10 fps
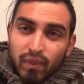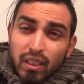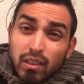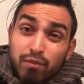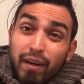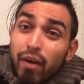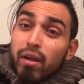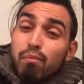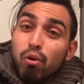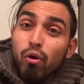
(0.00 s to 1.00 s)
it's very
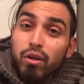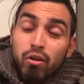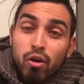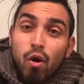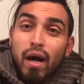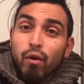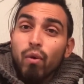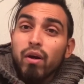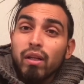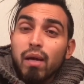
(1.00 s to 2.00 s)
important you know how to
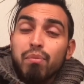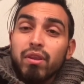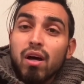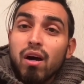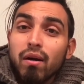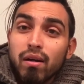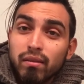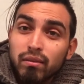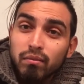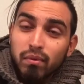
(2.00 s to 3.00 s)
wear a leopard
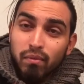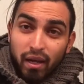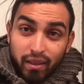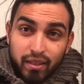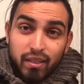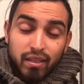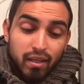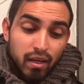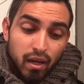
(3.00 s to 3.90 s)
thong, I think.